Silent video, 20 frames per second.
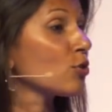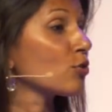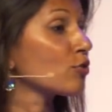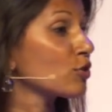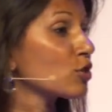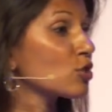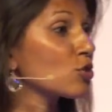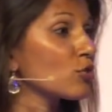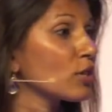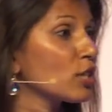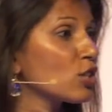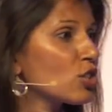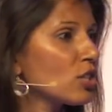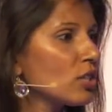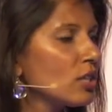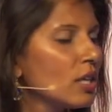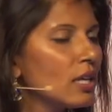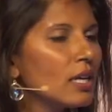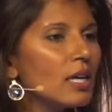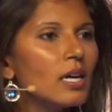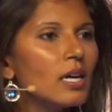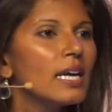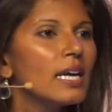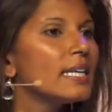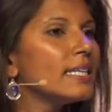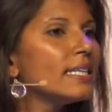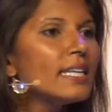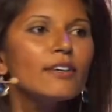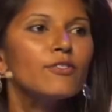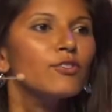or frustration,
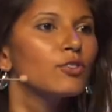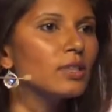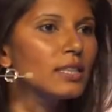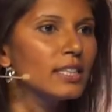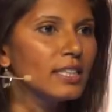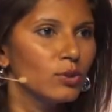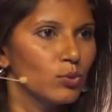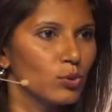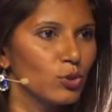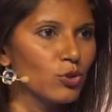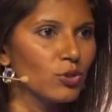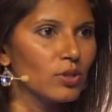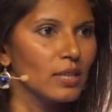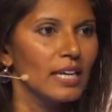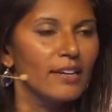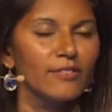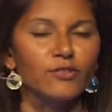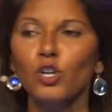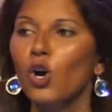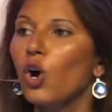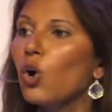never lead with your left.